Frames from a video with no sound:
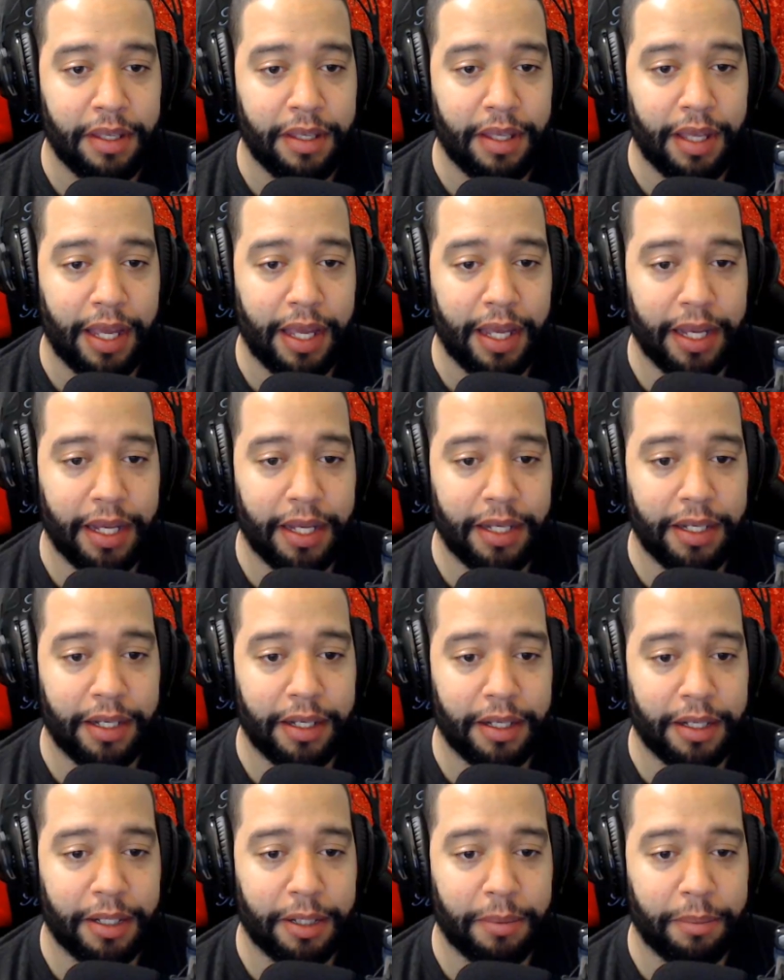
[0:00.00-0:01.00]
And
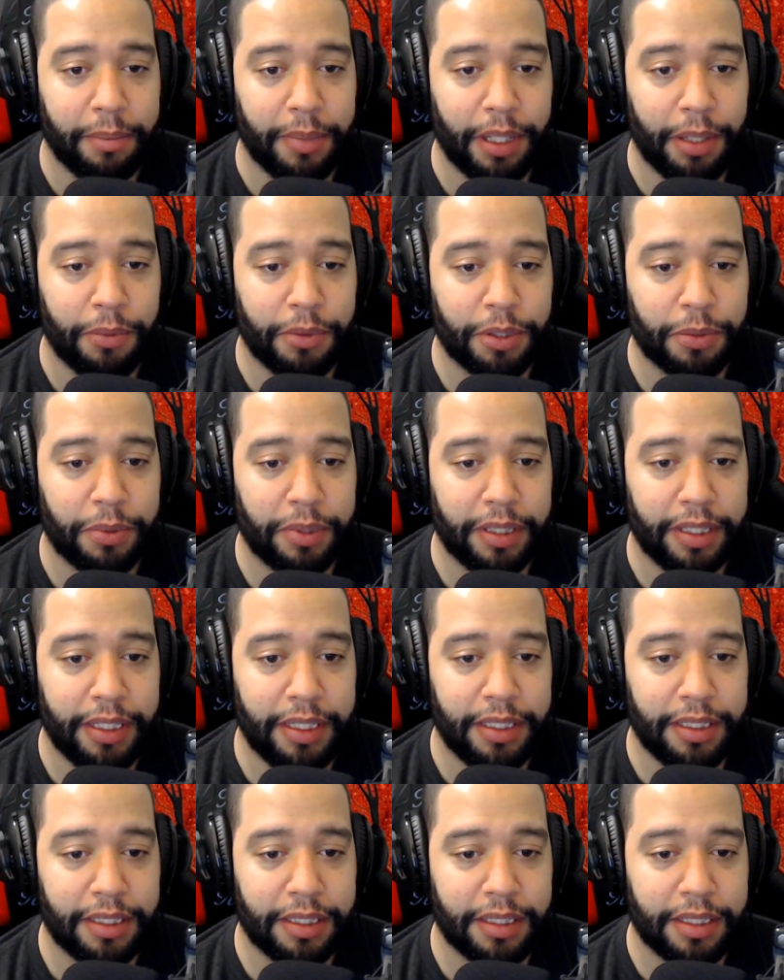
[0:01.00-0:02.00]
it was
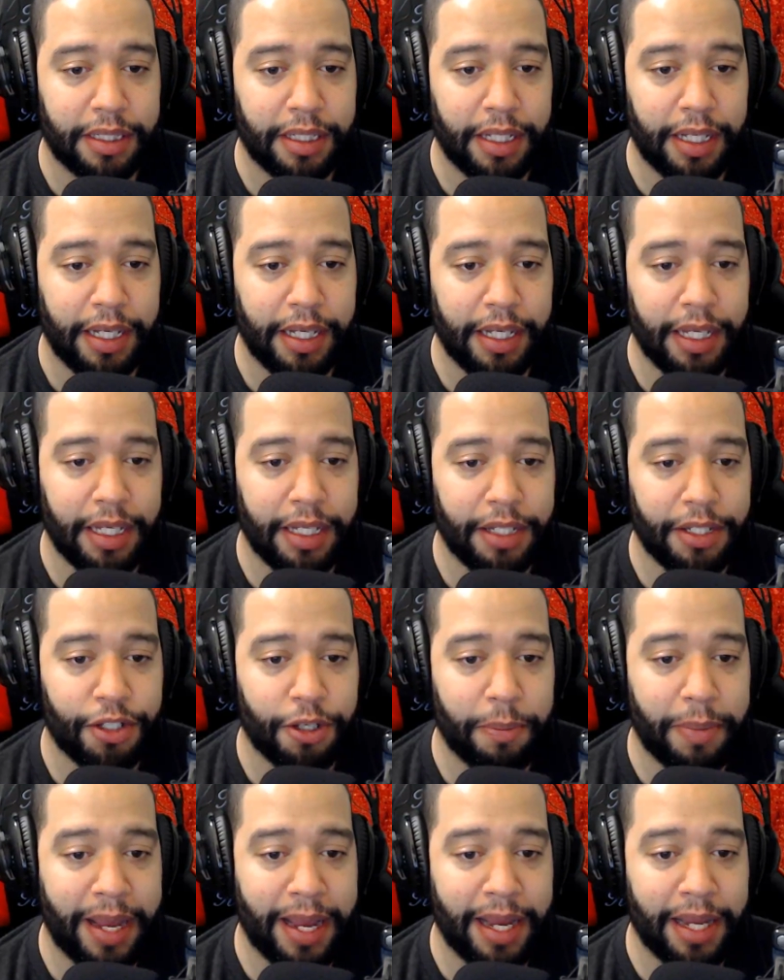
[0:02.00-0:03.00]
released in
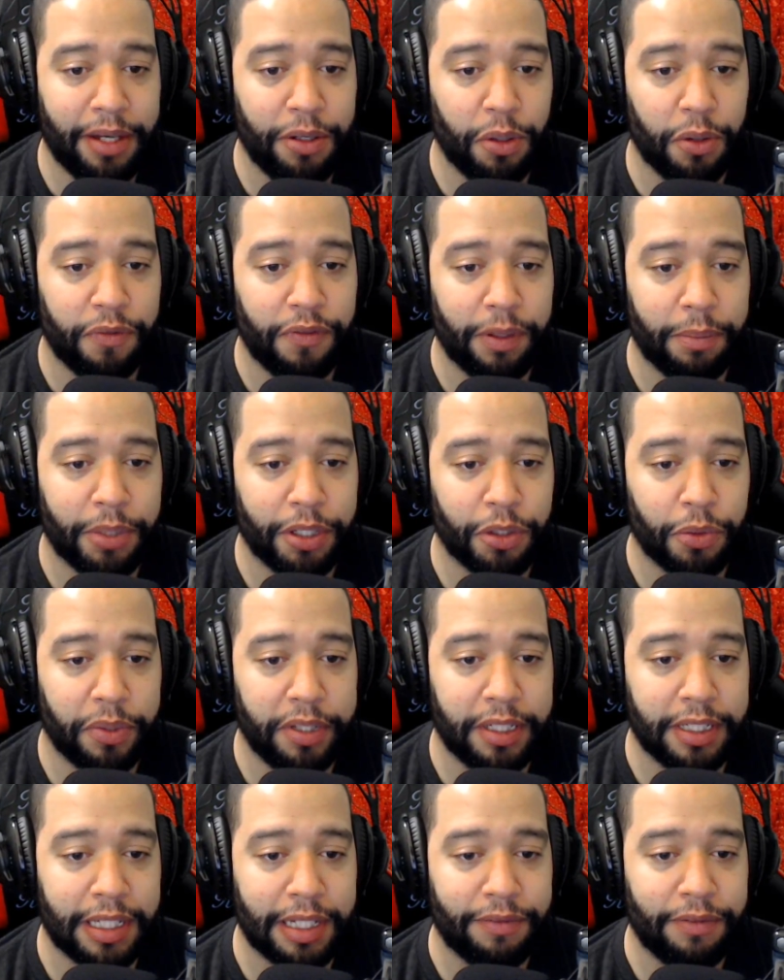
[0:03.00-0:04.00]
Japan November
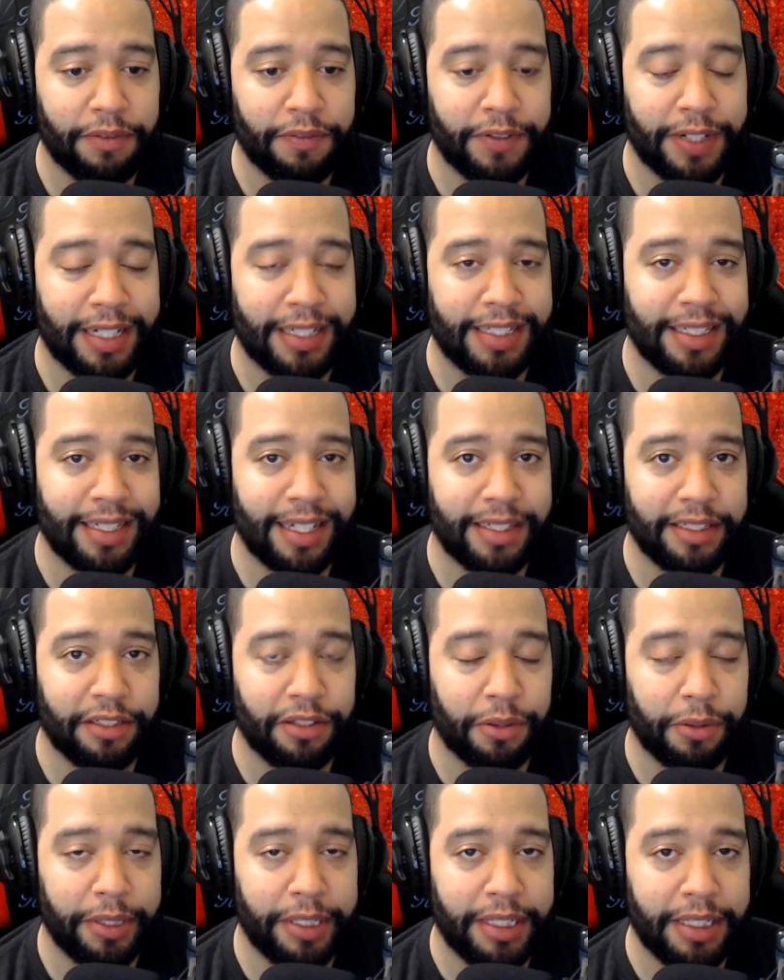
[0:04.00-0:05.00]
27th,
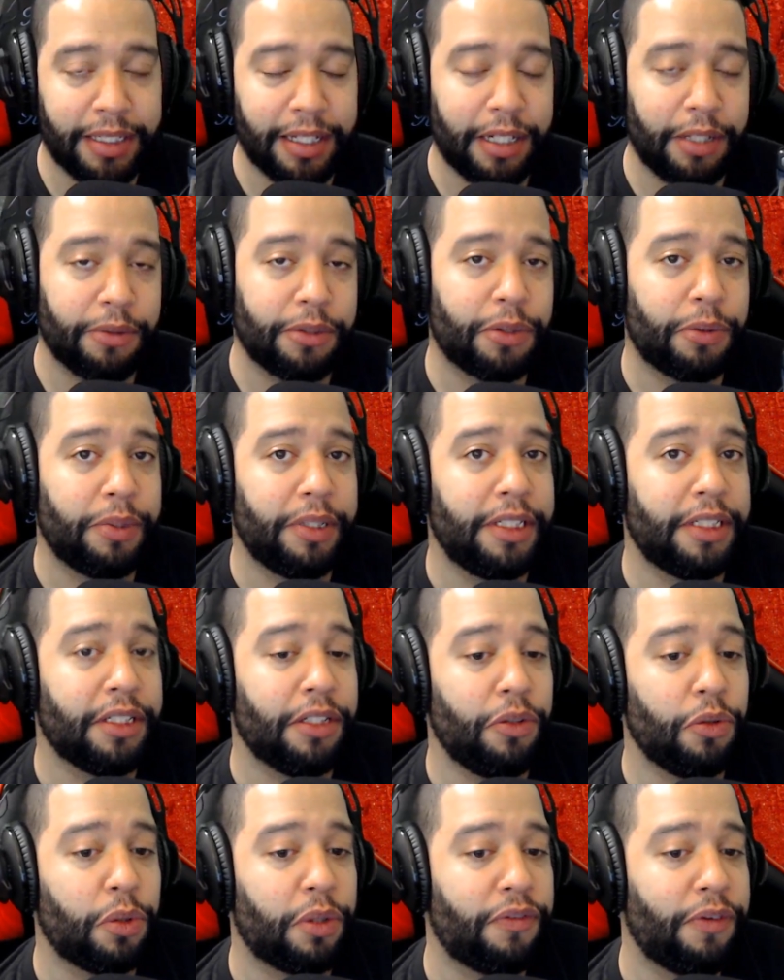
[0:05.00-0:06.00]
1993. Then it was released
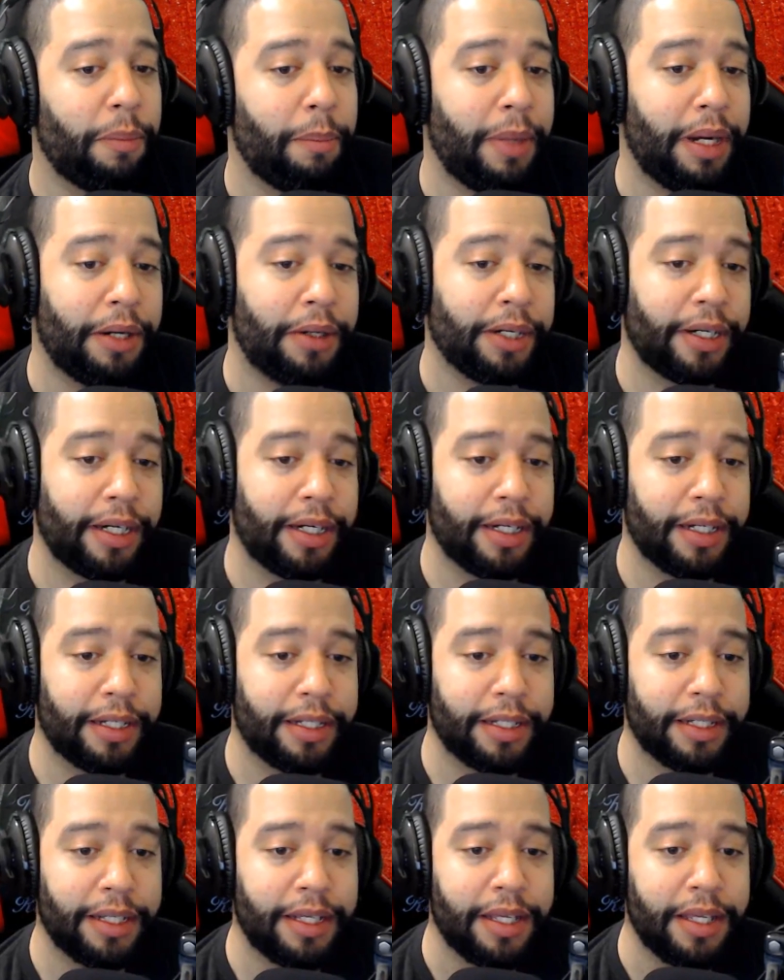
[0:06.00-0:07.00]
in North
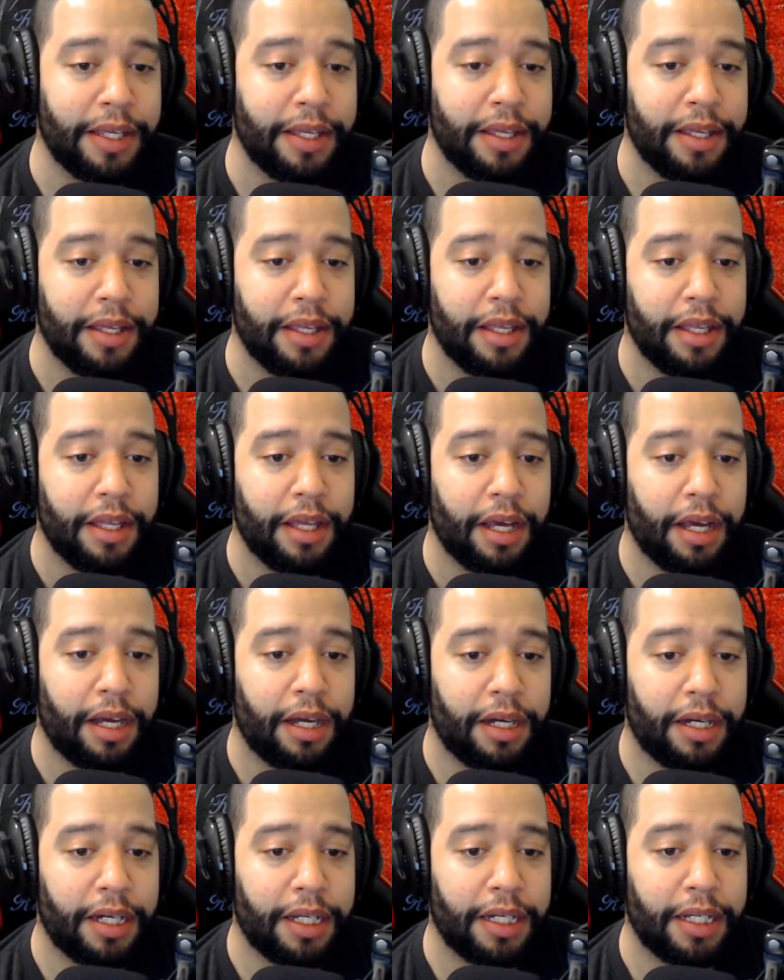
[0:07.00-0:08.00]
America
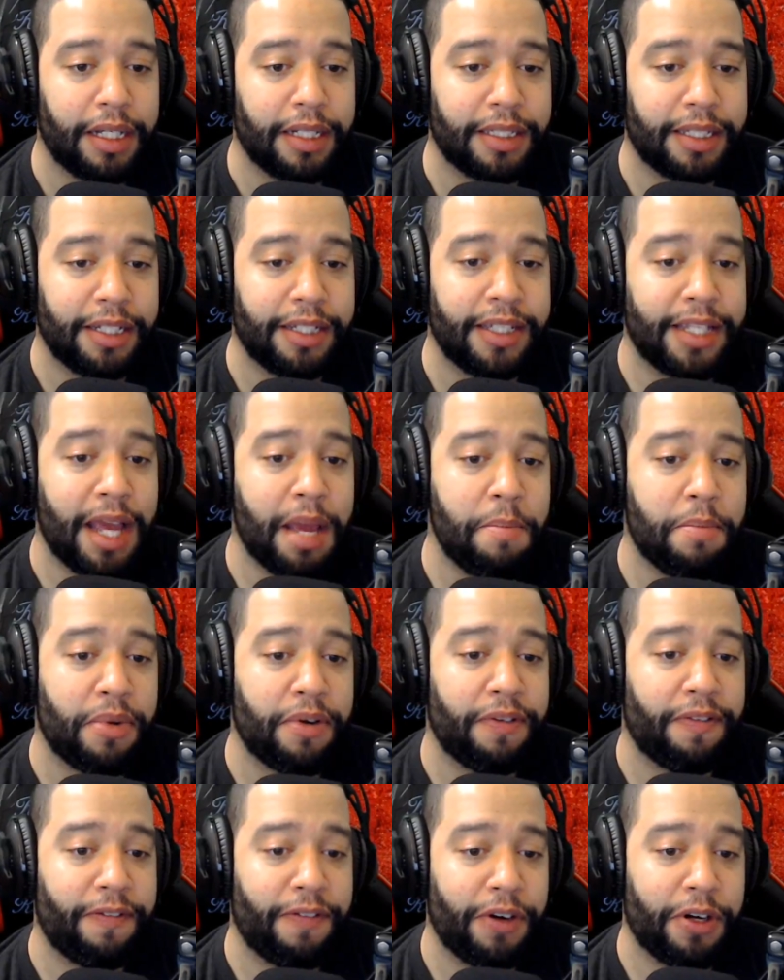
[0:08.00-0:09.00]
on September
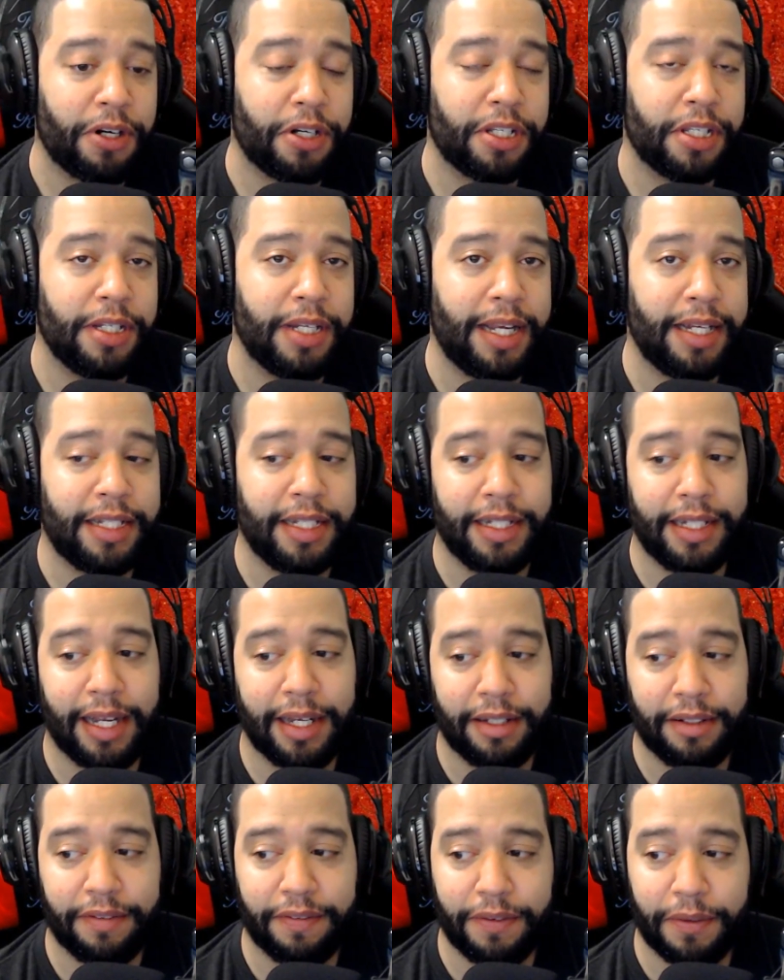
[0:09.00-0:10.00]
1st,
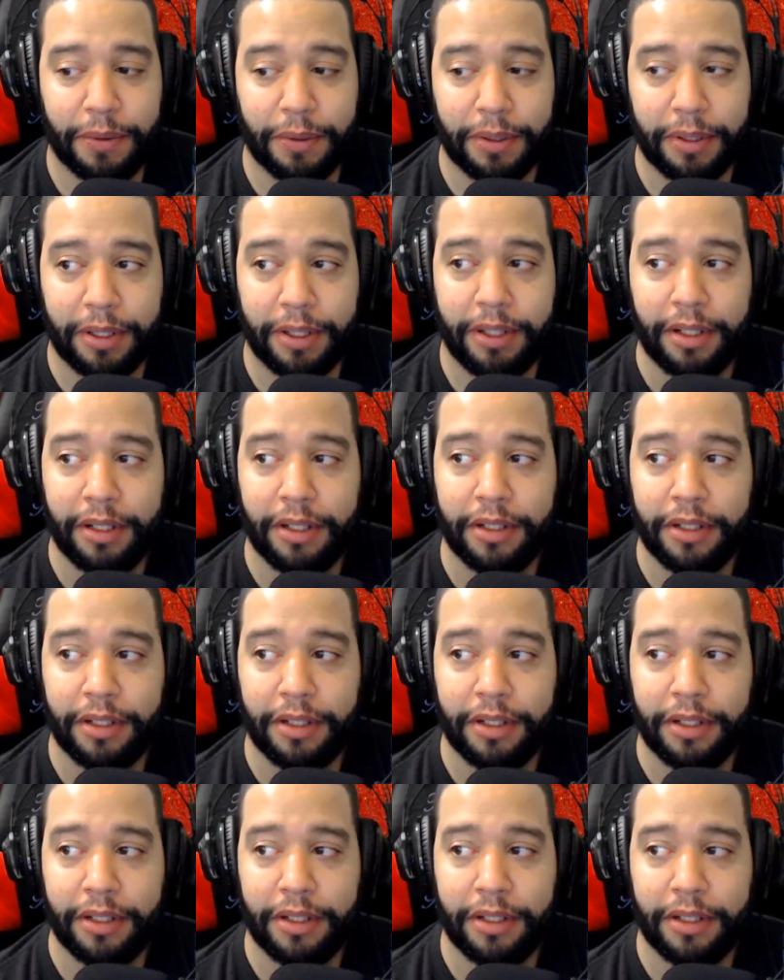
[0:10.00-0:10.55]
1994.